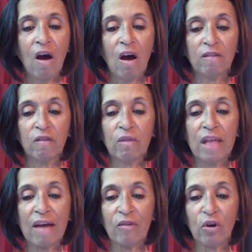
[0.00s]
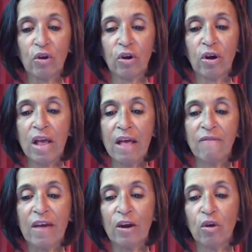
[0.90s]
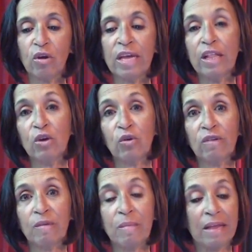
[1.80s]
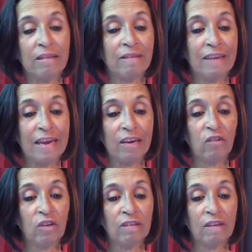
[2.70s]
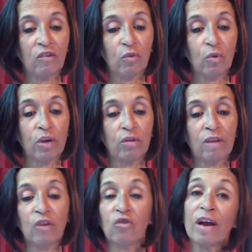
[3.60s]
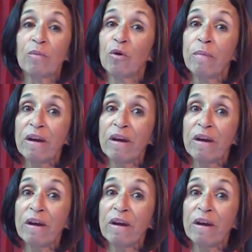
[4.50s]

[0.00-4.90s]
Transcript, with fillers: Also, lavender Fennel, helichrysum, and sage essential oils attract more